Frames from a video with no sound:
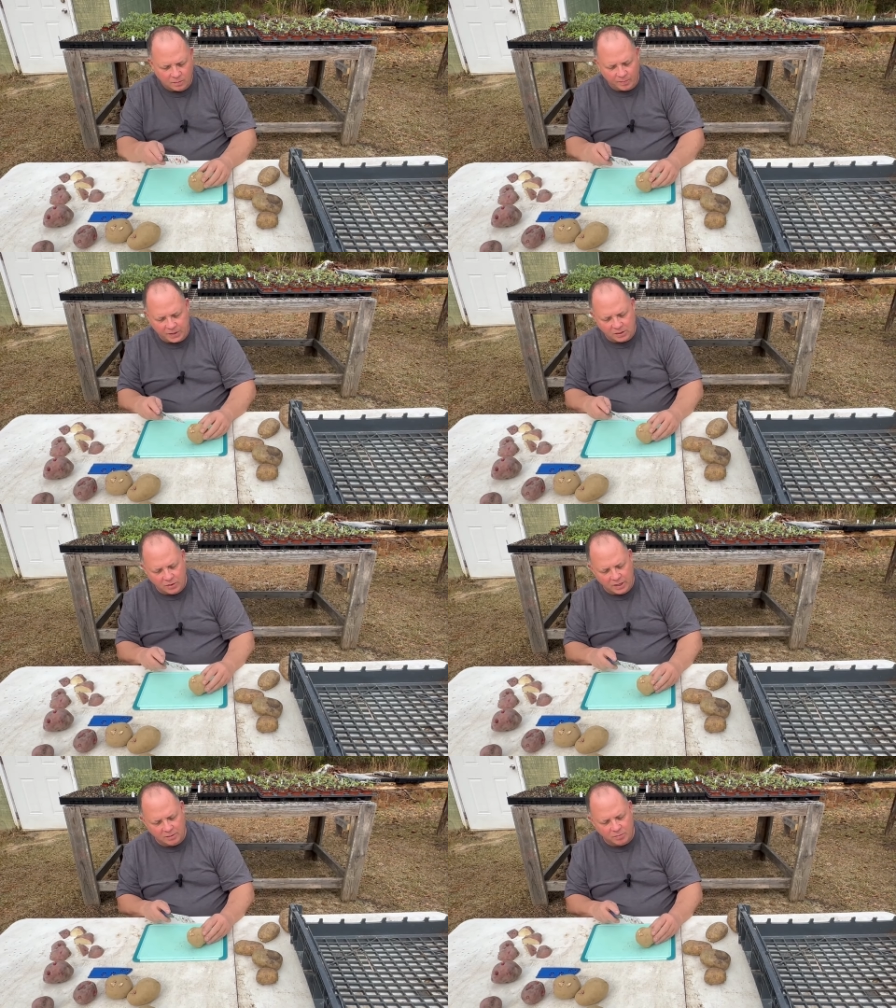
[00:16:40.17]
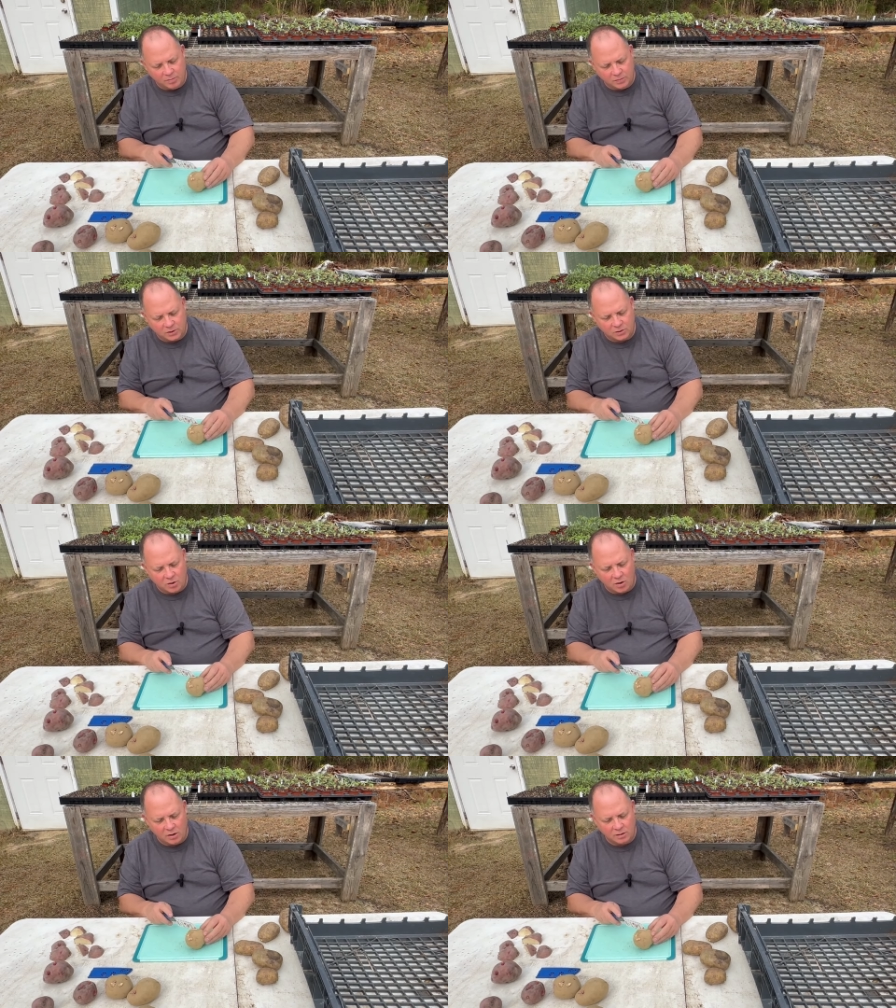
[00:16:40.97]
Let's go ahead and
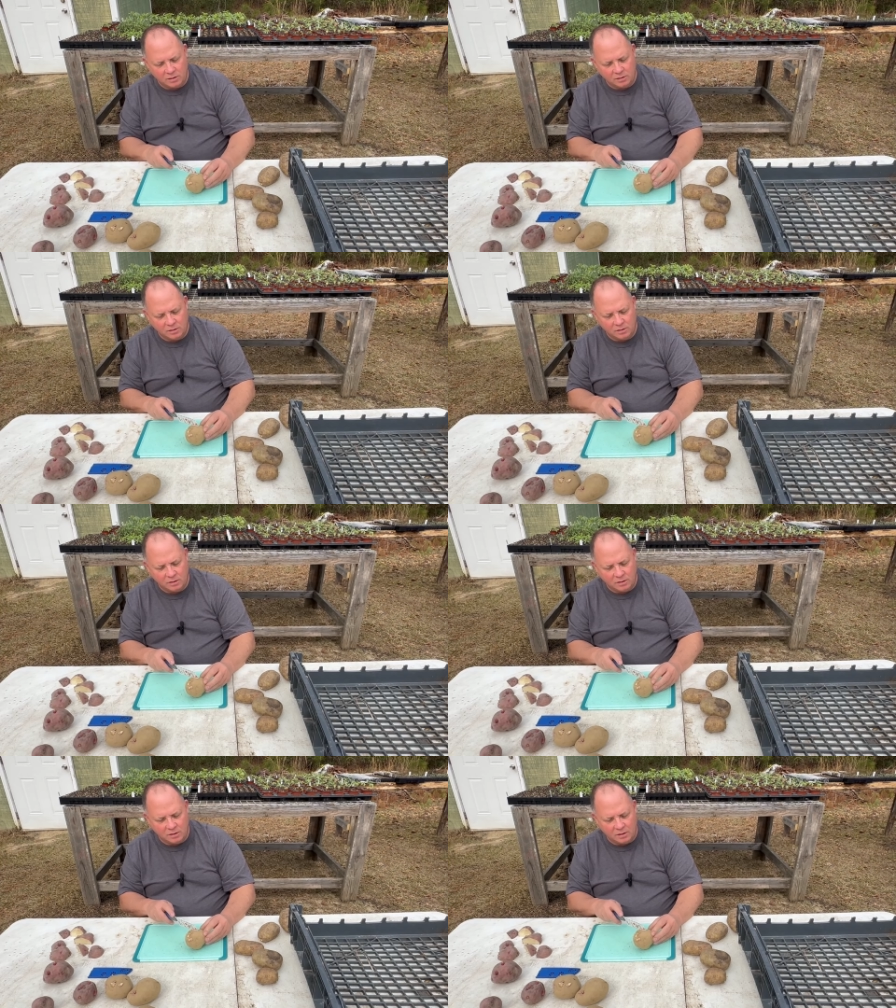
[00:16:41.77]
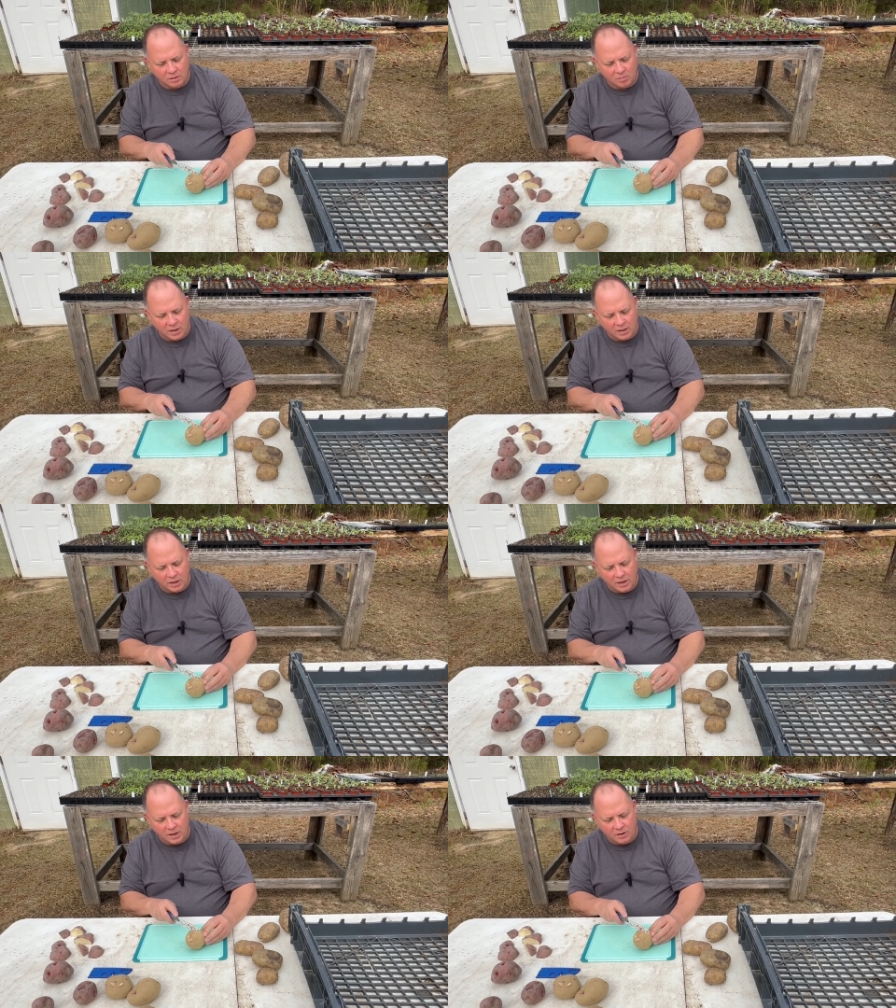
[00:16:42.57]
start by
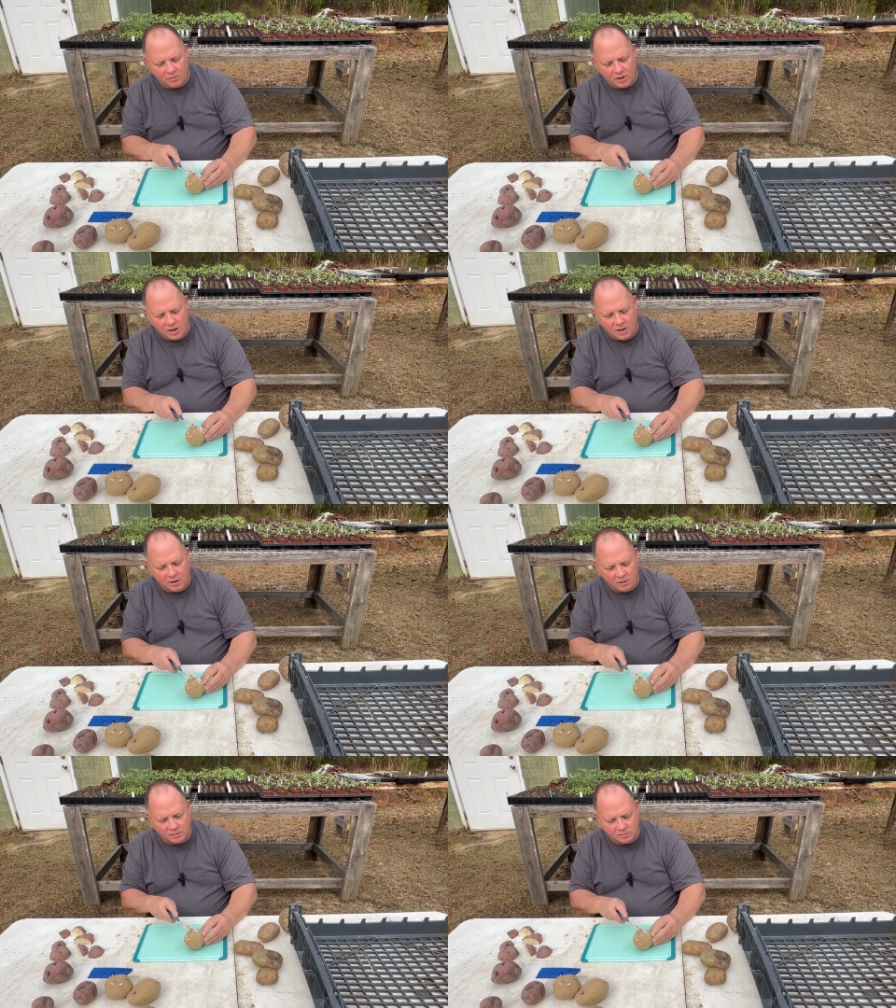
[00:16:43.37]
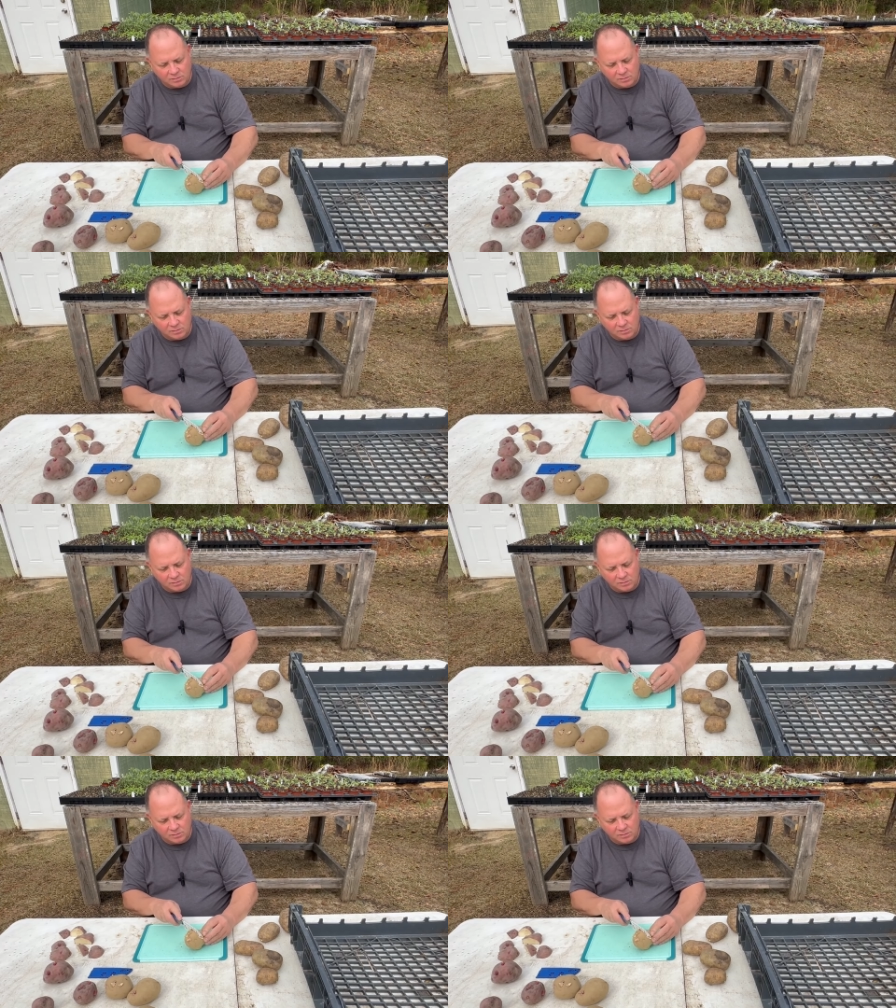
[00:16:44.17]
cutting it right here.